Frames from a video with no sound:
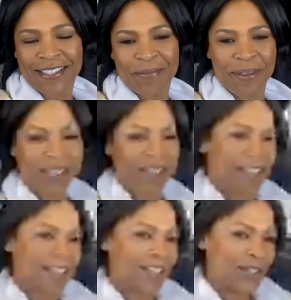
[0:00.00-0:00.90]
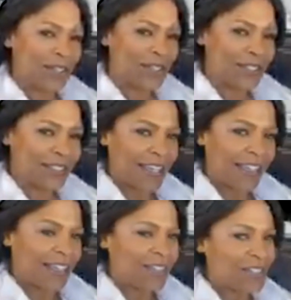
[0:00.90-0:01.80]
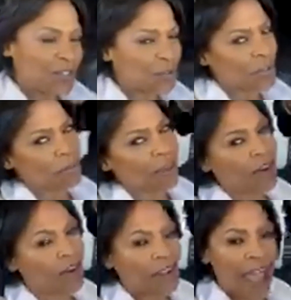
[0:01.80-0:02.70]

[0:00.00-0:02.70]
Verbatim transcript: It'll be in theaters and then streaming on